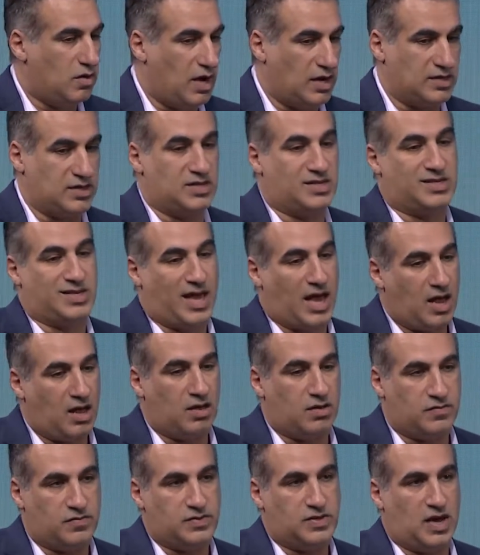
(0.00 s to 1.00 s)
As a
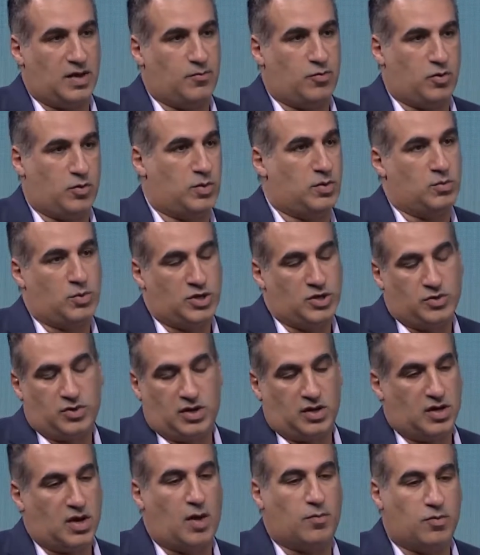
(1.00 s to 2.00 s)
scale standpoint, we're, we're
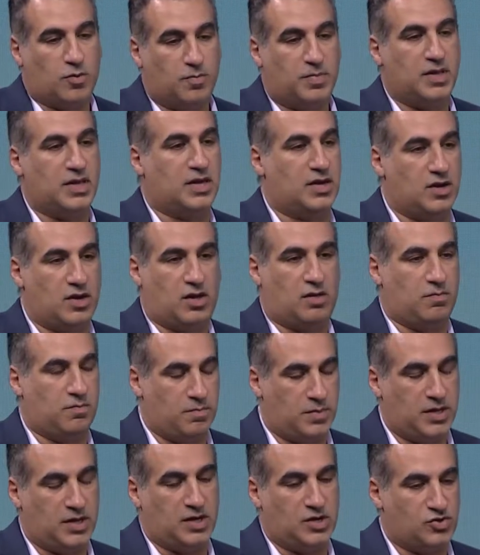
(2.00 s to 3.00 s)
doing a couple billion,
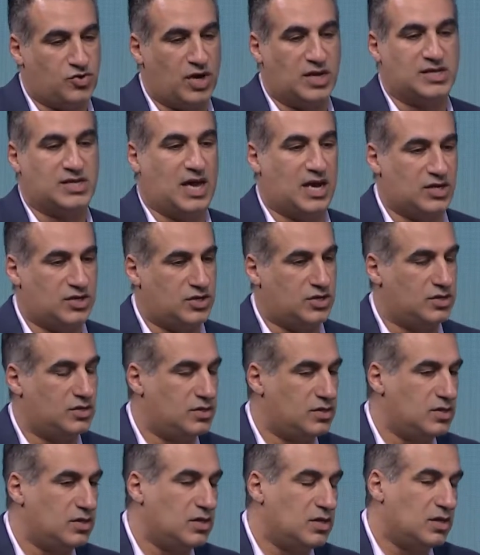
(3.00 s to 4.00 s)
billion
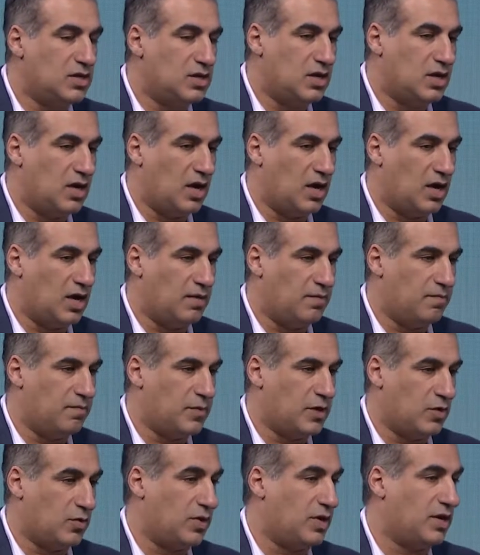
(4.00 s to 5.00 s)
transactions um,
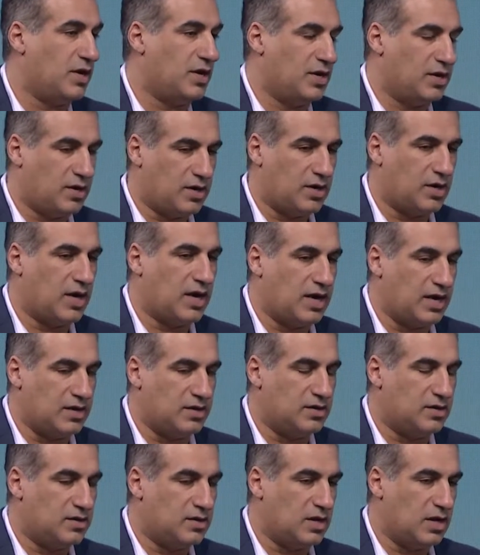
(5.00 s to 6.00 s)
you know, a year,
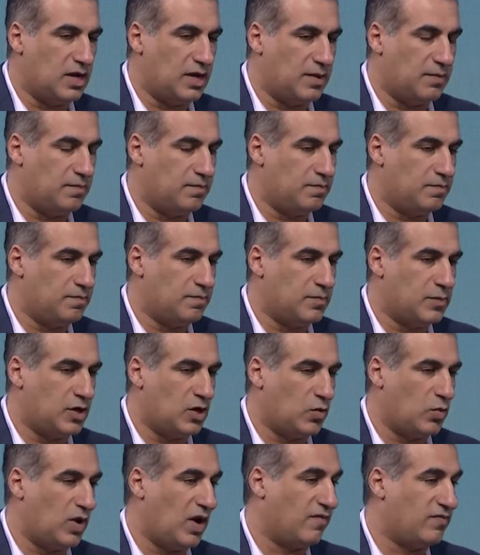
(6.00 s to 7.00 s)
and um, you
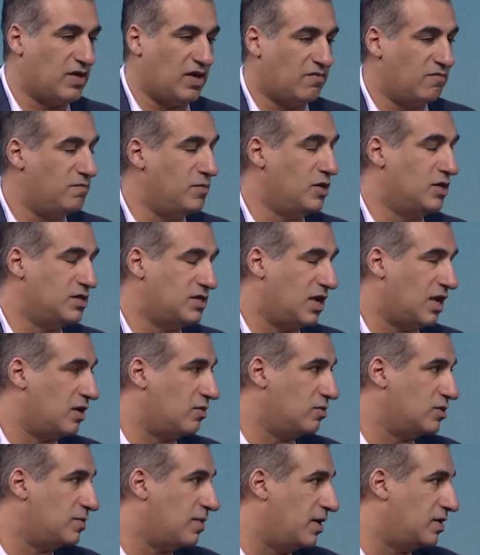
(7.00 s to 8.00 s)
know, we have to have
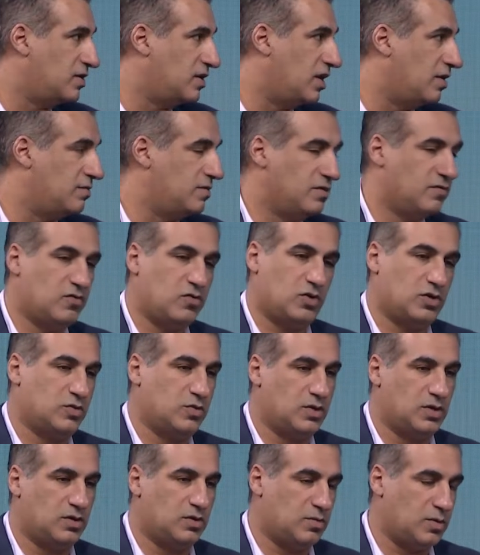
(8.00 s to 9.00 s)
millisecond response times. And of course,
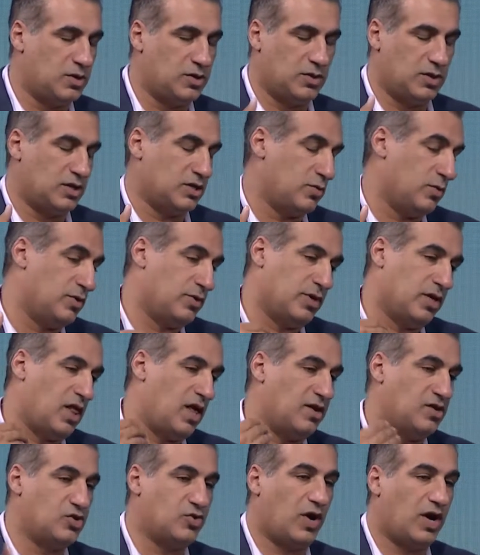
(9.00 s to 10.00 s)
we're, we're doing so. We're doing a
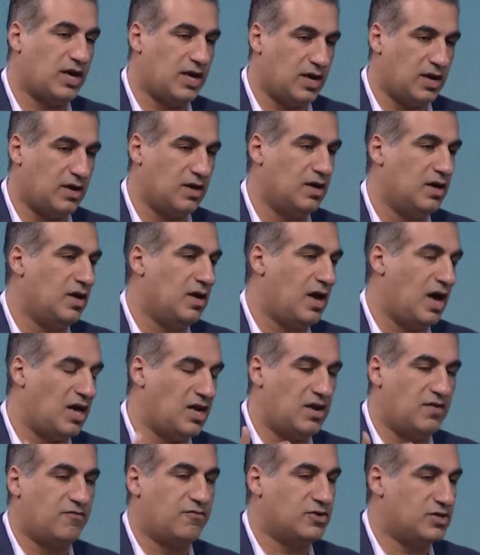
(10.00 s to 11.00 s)
lot of training
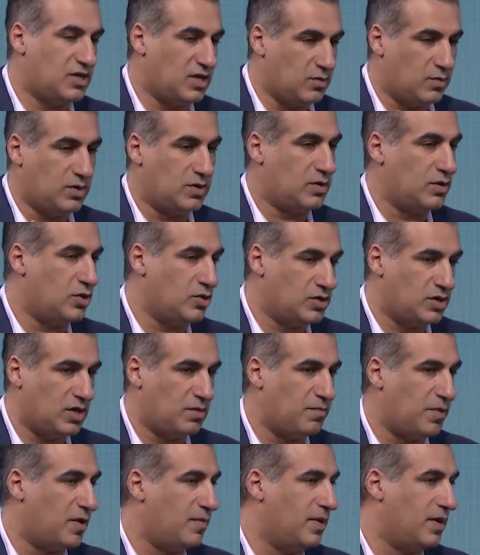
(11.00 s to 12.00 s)
and inferencing. We're
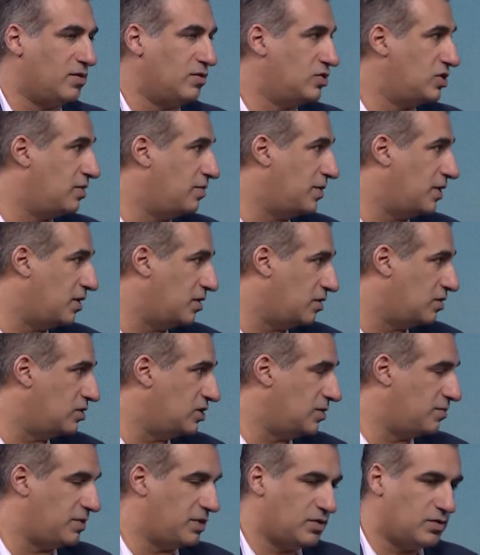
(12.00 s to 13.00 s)
using bare metal GPU,
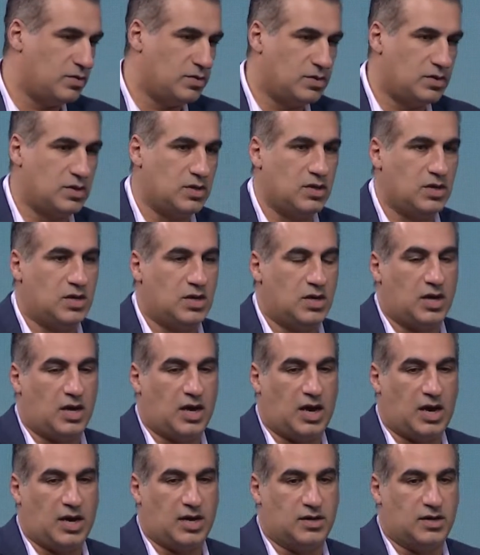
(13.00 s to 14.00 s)
GPUs,
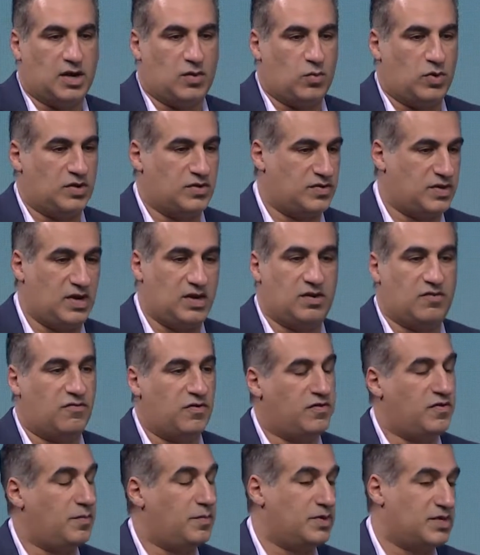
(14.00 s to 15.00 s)
and, and we've seen a
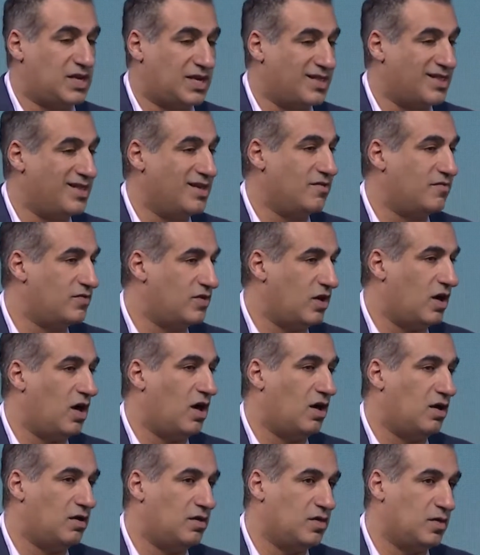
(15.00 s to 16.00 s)
50% lift
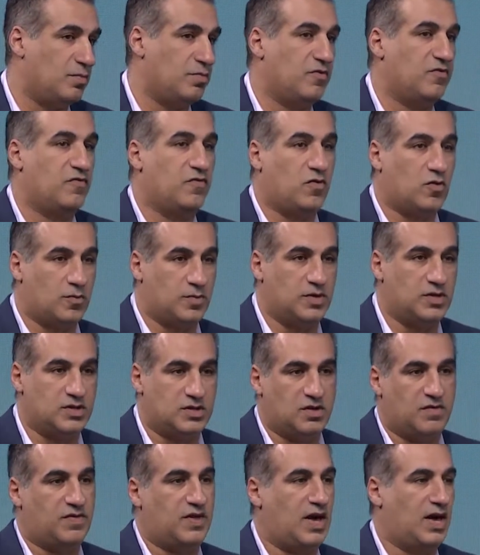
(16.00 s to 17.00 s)
on the
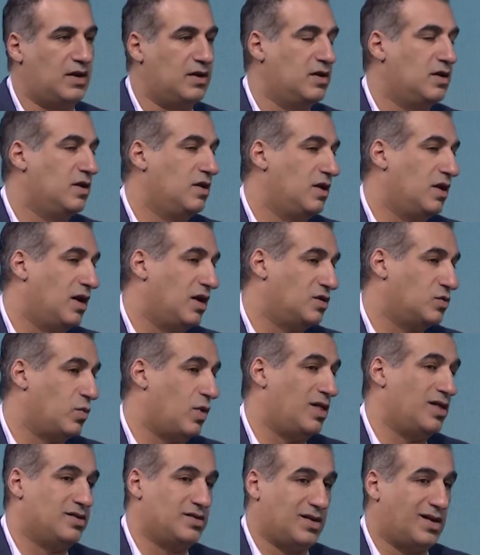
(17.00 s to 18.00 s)
performance of that, as
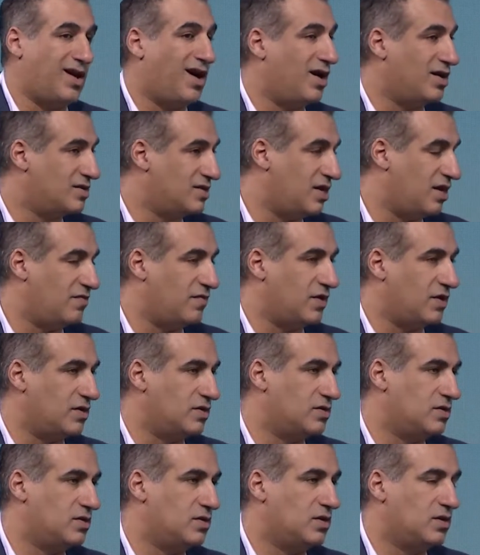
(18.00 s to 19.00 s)
well as a cost
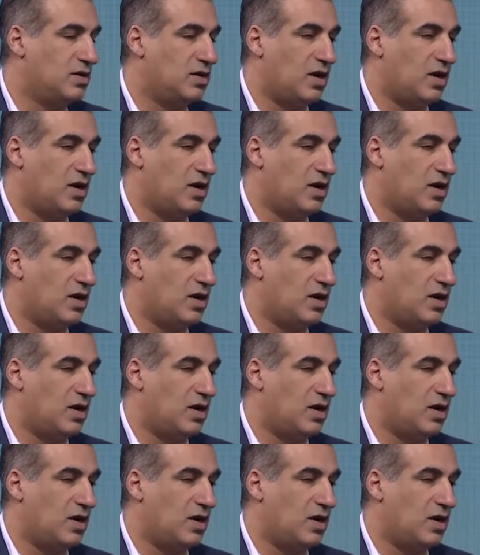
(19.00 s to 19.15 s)
savings.